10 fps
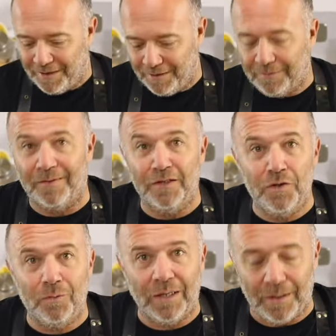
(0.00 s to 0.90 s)
It's a
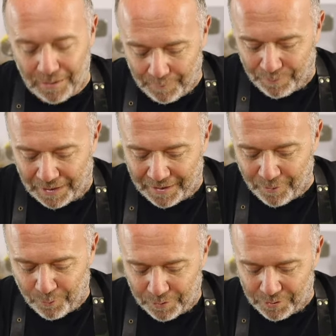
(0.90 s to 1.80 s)
new day, and I
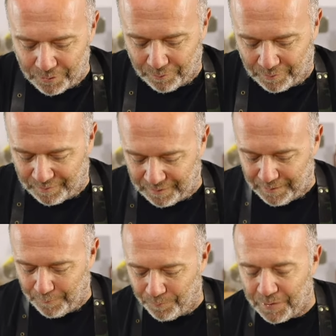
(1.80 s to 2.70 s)
want you to
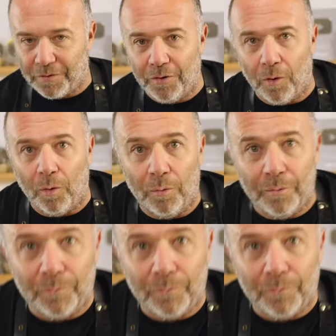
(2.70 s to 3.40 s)
see the dough,